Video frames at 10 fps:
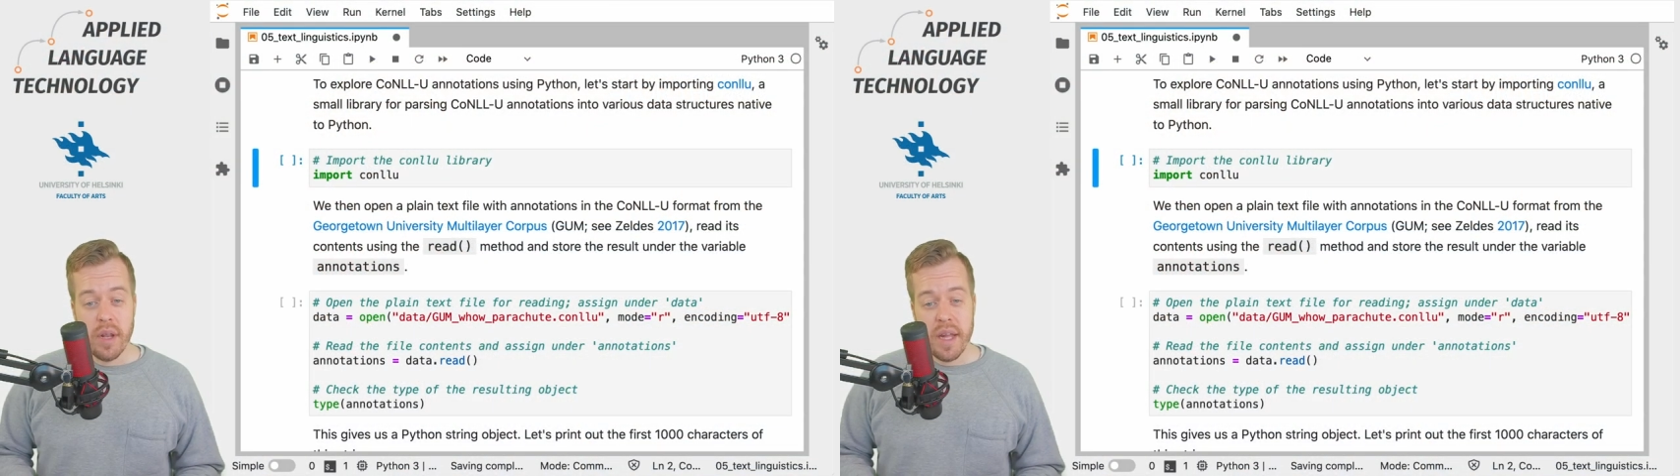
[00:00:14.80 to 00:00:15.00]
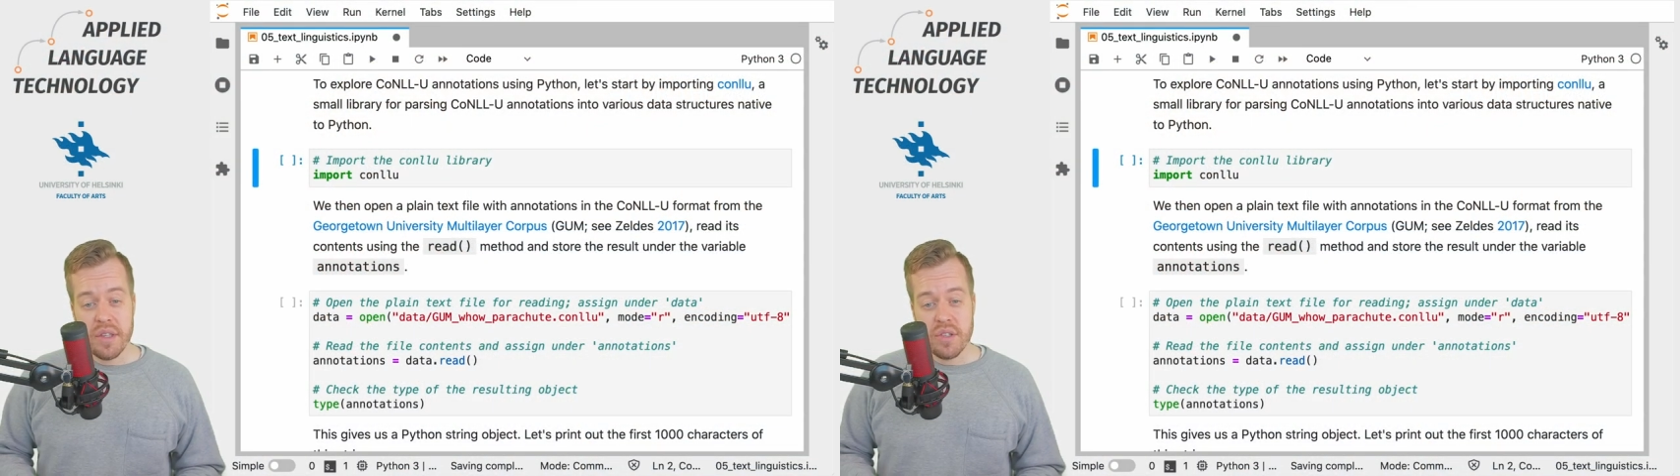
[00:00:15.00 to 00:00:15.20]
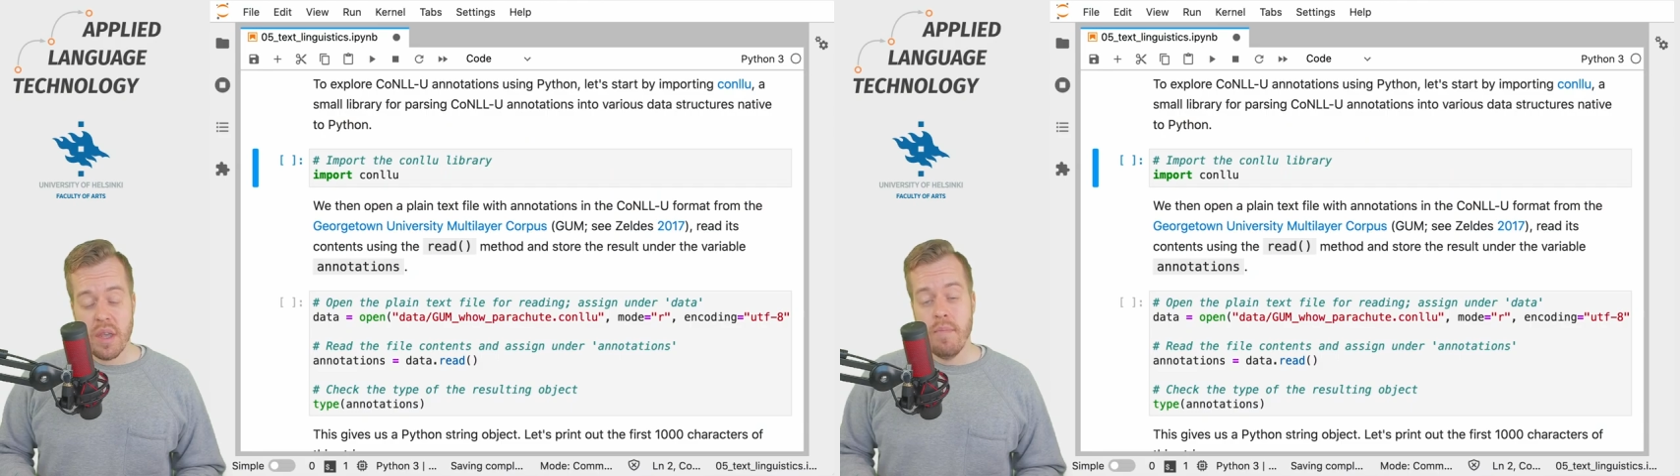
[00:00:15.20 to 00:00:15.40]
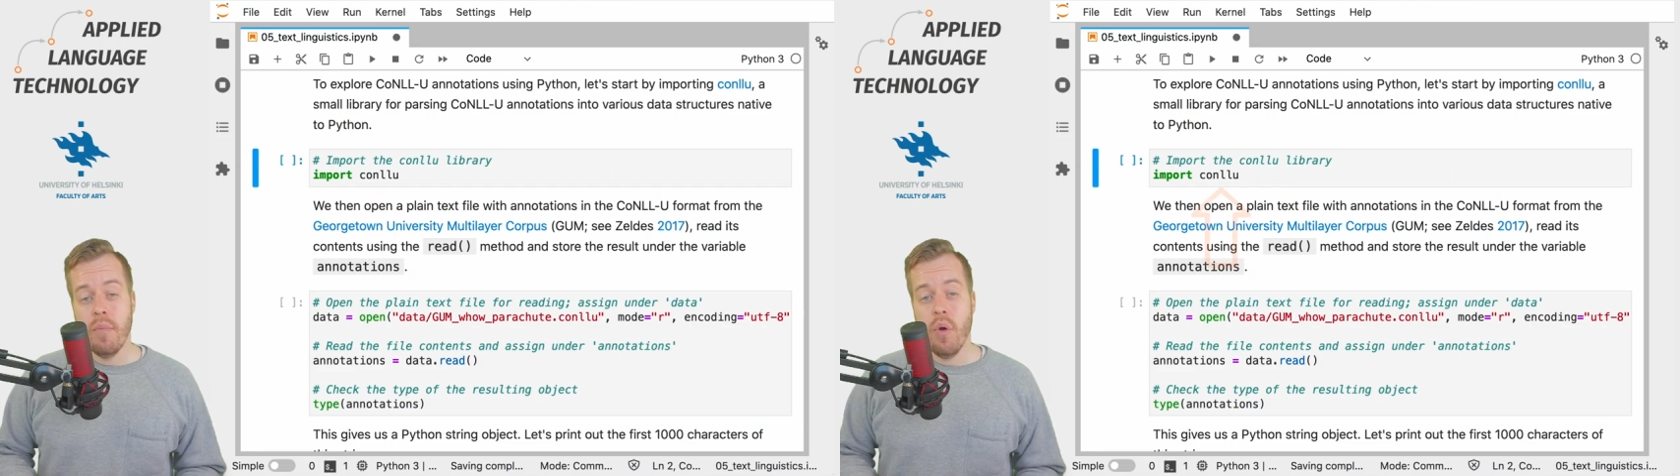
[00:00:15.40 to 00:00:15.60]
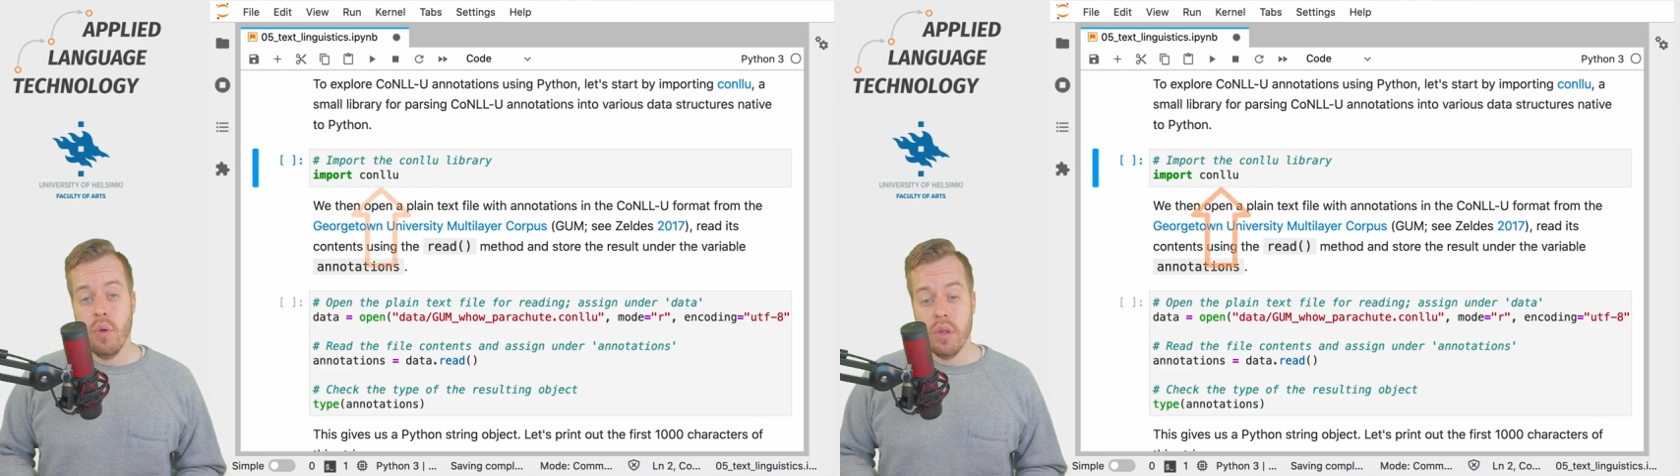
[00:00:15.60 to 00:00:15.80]
let's
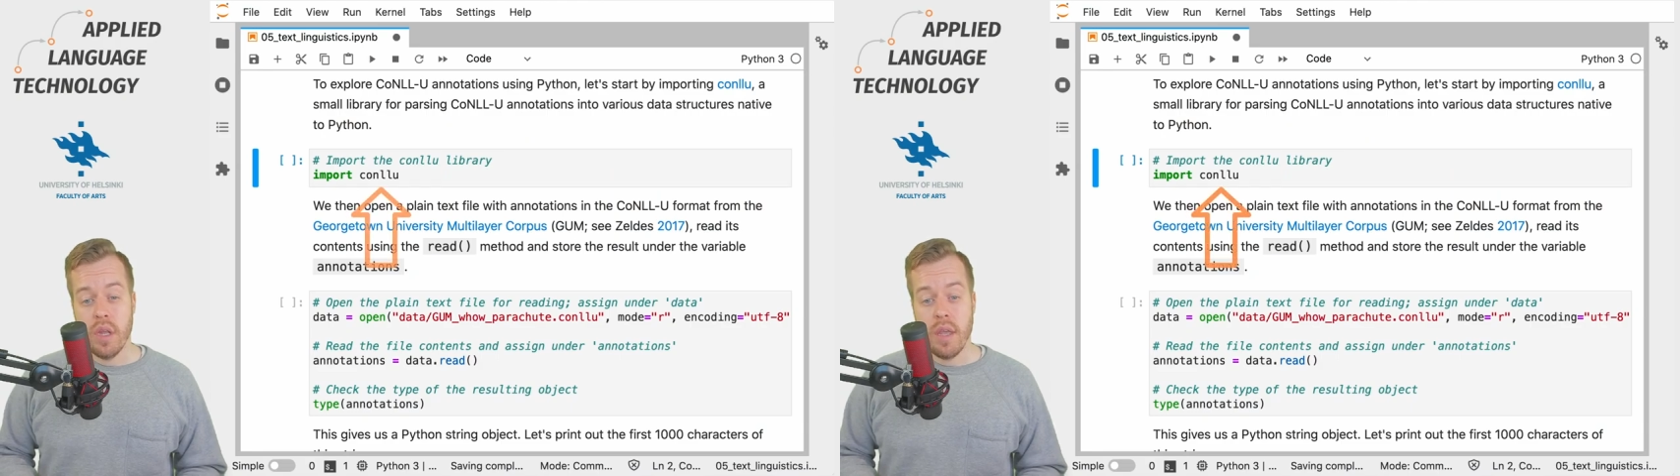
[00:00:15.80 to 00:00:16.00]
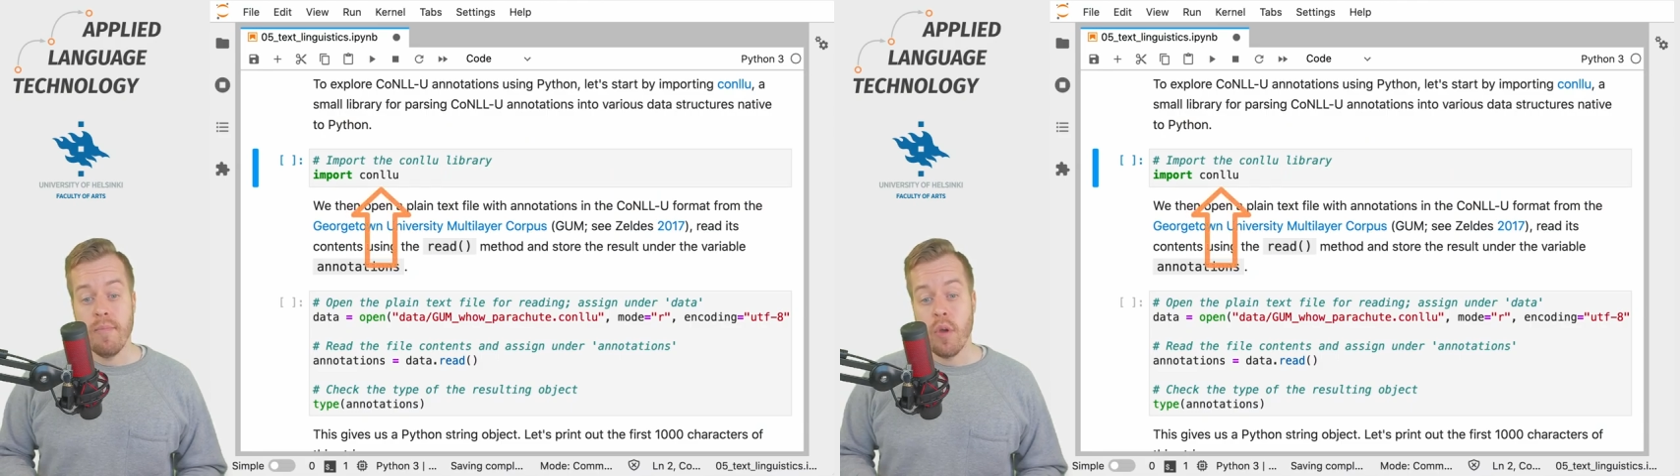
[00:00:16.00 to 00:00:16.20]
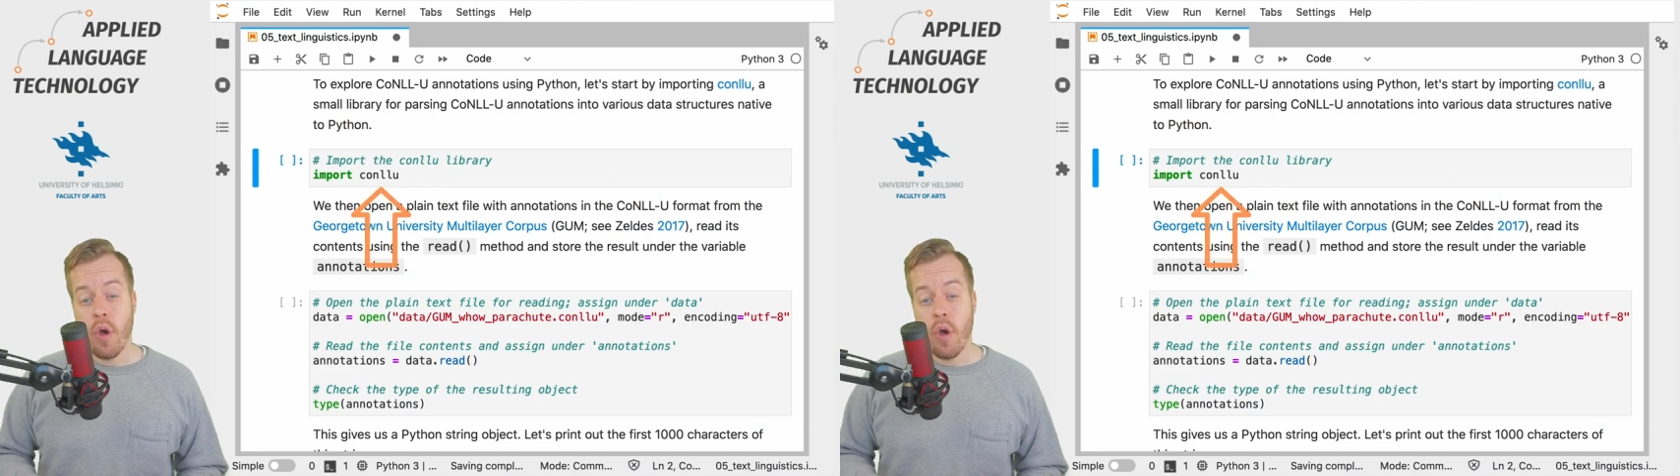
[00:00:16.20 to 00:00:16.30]
import the